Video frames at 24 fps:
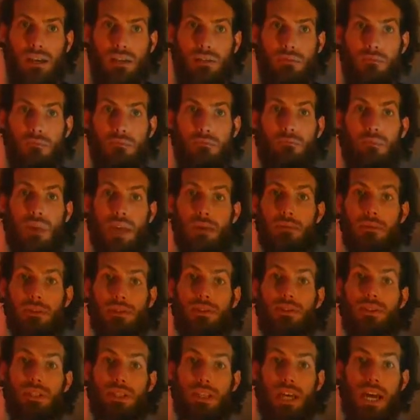maybe
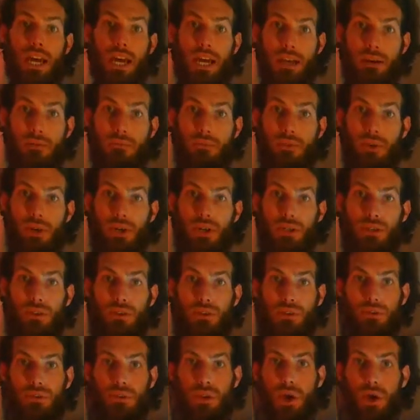there's a time where
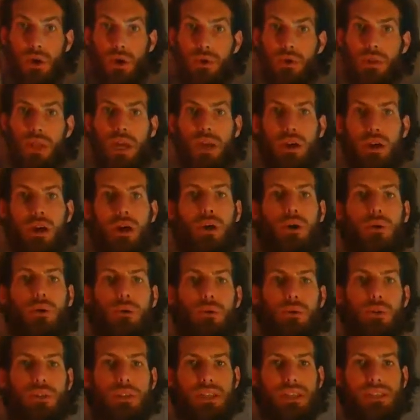you'll know like,
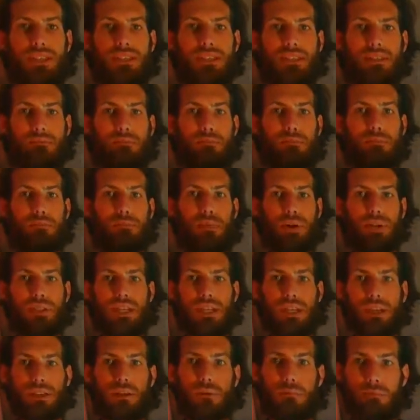oh, this
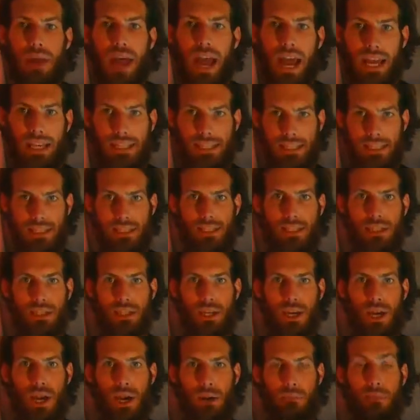particular passage
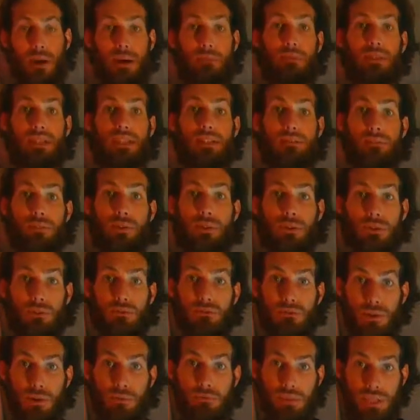might be difficult
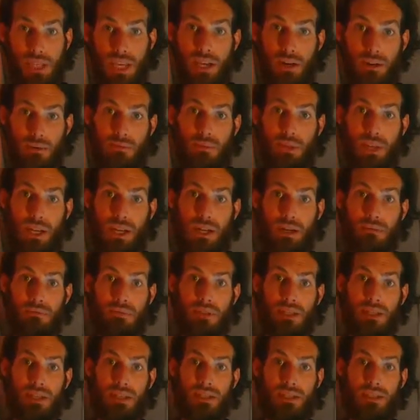for a piano player
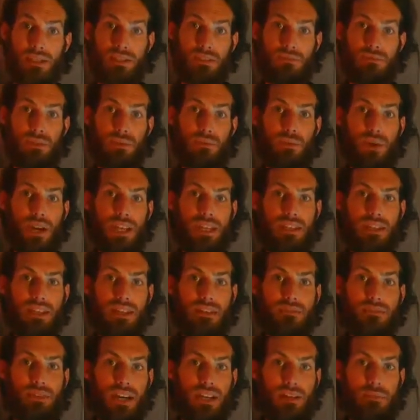because of the way that
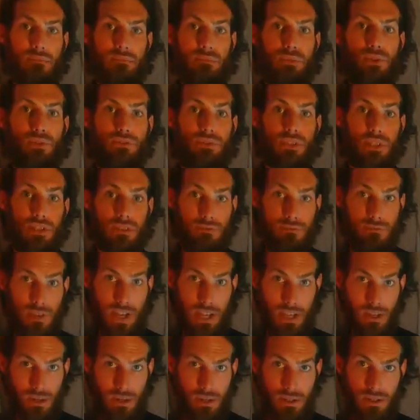they've got to move their
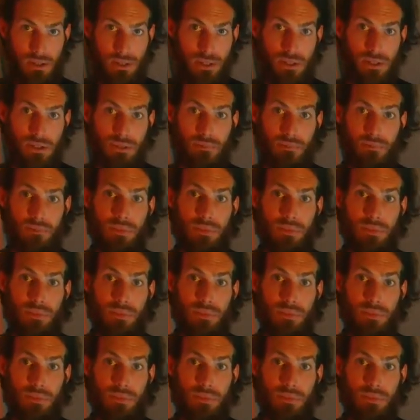fingers.